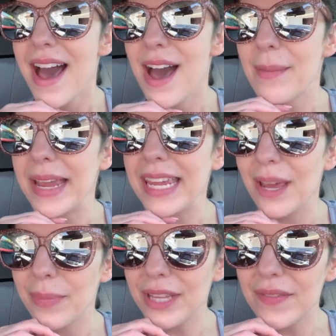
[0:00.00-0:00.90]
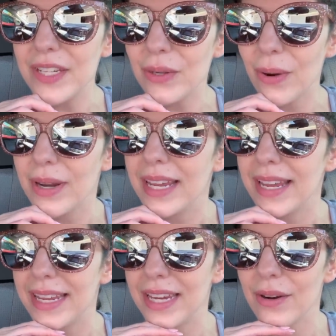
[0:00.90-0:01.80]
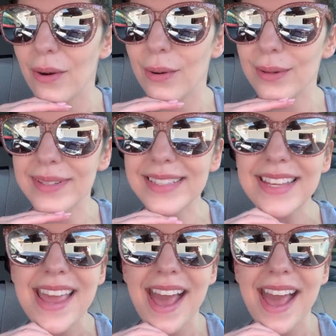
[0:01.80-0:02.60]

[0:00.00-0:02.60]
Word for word: I can't believe he's already a year old.